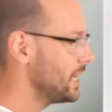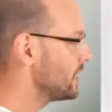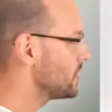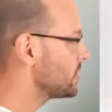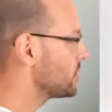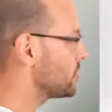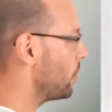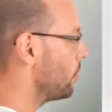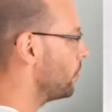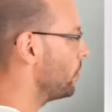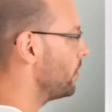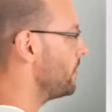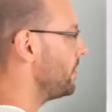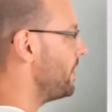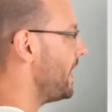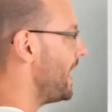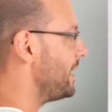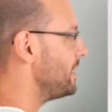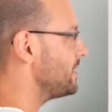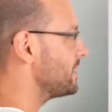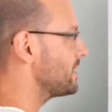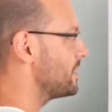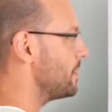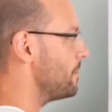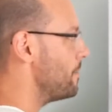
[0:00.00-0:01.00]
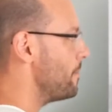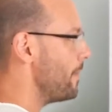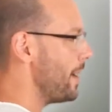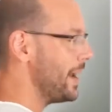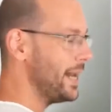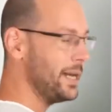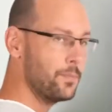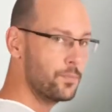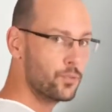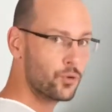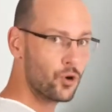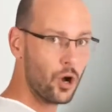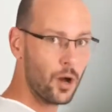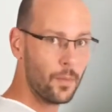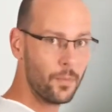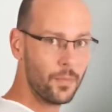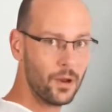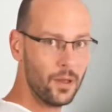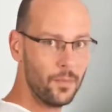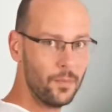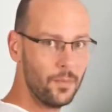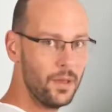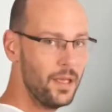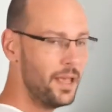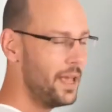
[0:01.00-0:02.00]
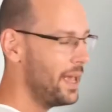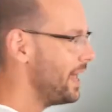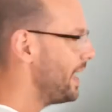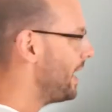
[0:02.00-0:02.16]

So that is the main problem